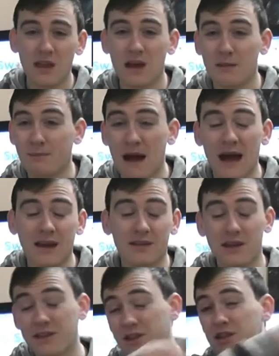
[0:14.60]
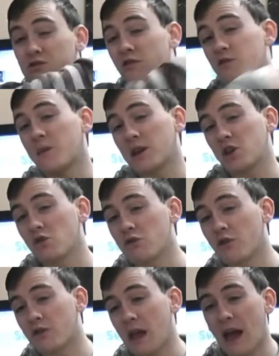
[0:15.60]
a bag that slung over my
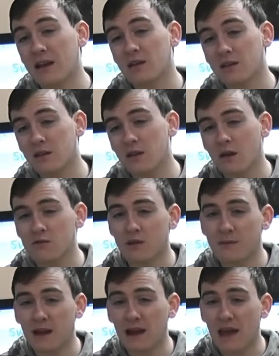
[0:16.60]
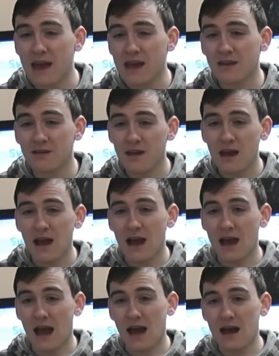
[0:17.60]
shoulder and hung down at my legs, I
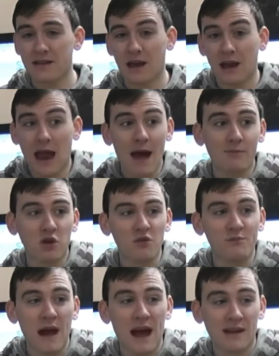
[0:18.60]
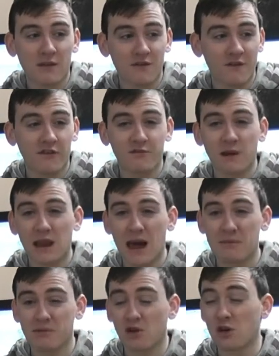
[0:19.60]
had a laptop bag that was filled with my
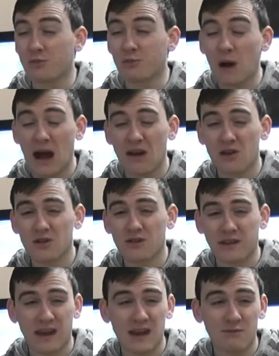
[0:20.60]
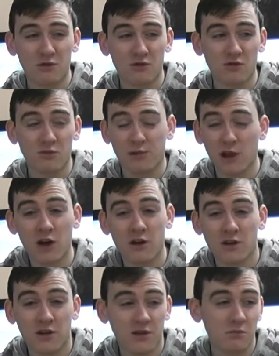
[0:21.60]
laptop, wires, cables,
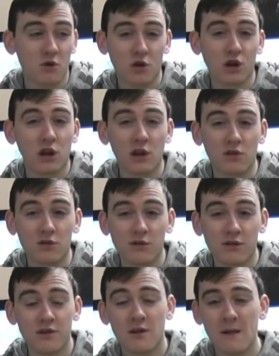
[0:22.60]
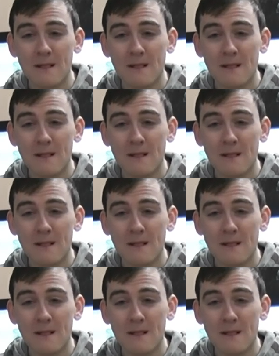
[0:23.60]
plugs, more clothes,